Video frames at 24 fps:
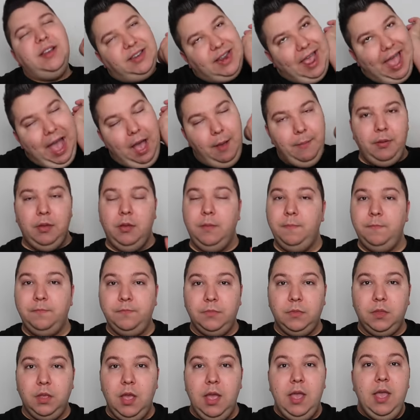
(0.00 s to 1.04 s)
dab,
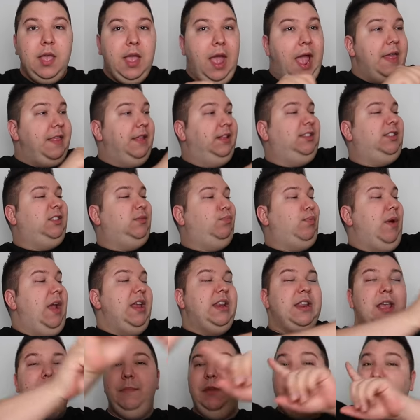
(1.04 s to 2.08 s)
and then
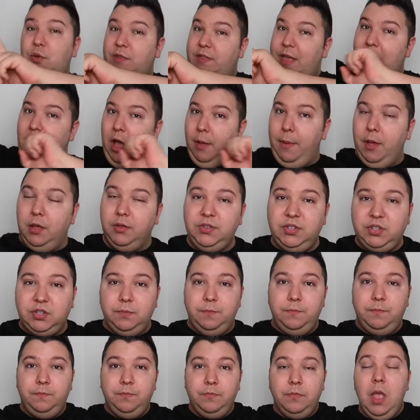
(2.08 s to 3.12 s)
sprayed in between the elbows.
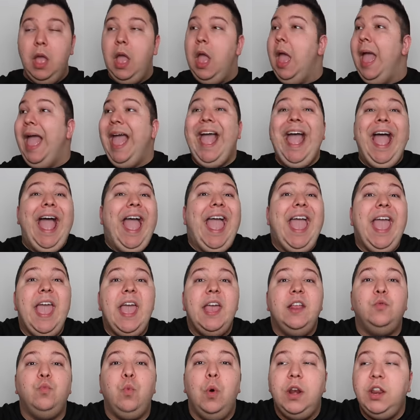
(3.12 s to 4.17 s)

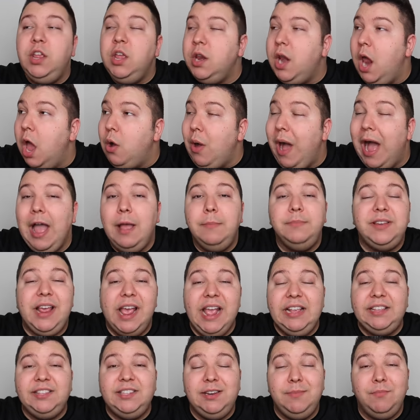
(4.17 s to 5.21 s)
And what do you know, I'm
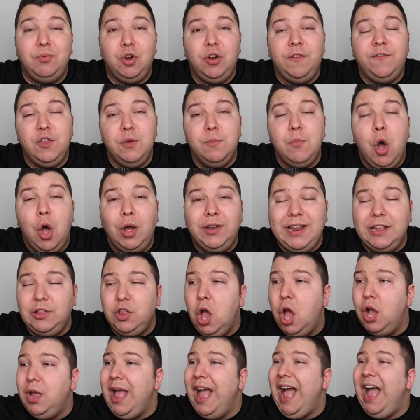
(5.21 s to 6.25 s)
tasting perfume all day
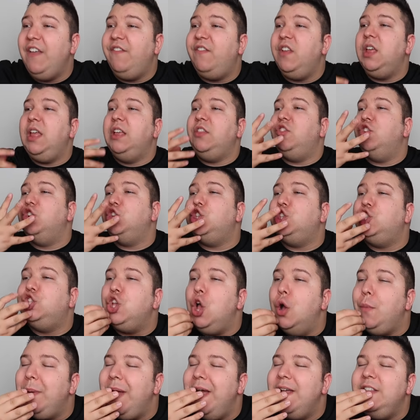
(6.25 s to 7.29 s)
long. I feel like there's
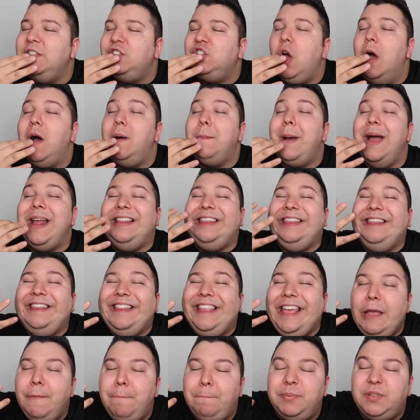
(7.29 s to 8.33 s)
soap, it's on my
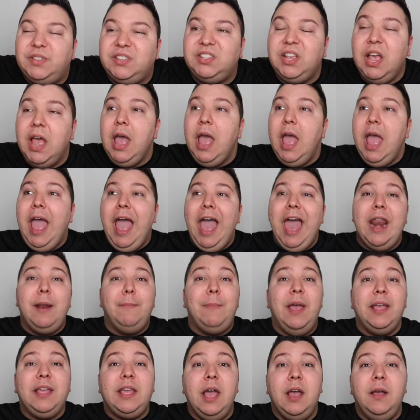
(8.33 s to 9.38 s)
lips. And I'm
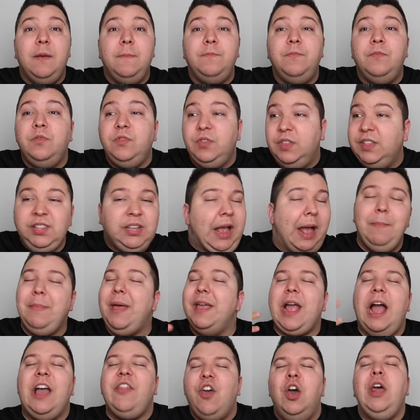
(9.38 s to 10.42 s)
like,
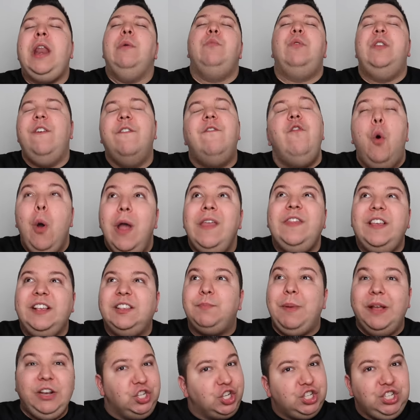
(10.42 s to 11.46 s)
I thought I would avoid this
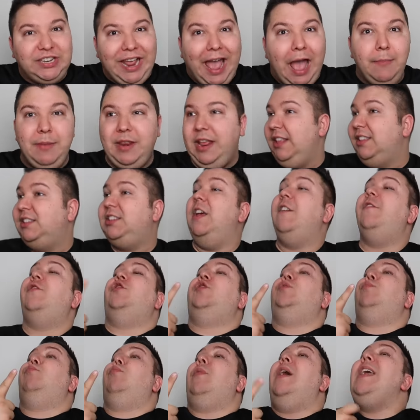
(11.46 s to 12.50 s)
by just dabbing it instead of
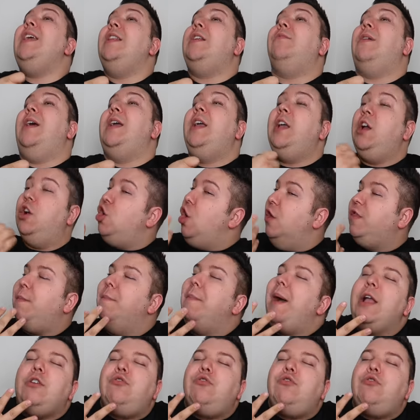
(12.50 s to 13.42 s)
spraying it right here and all the